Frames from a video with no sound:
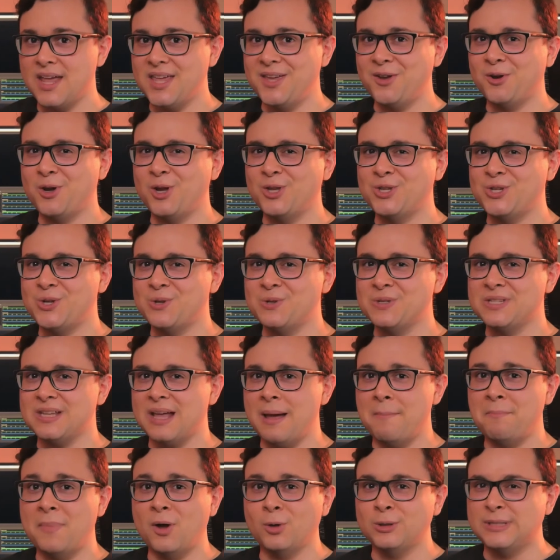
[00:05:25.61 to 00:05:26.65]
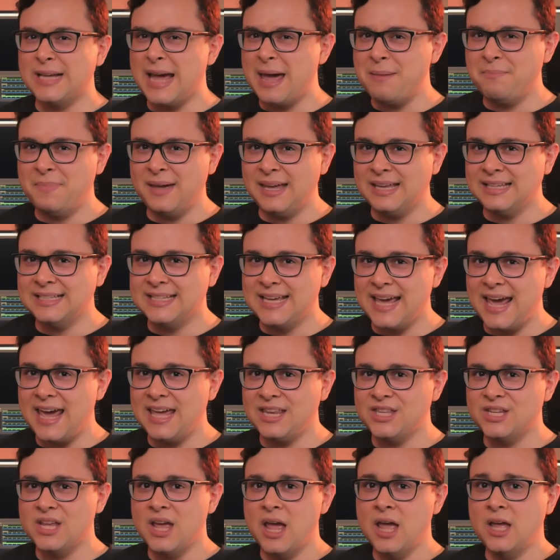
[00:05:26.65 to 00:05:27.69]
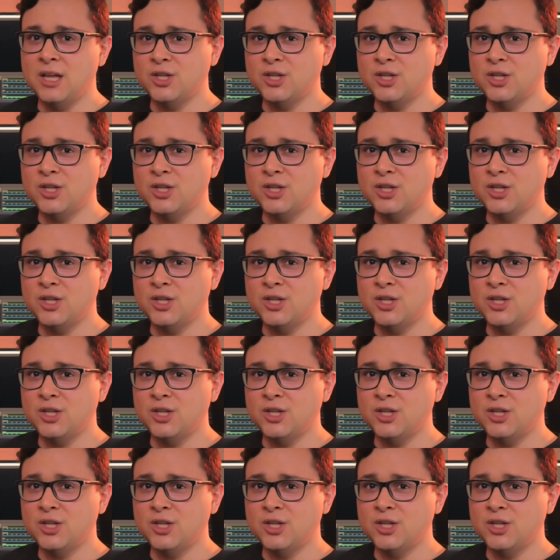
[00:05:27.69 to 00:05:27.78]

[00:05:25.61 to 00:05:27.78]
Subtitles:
You could use a multi-band gate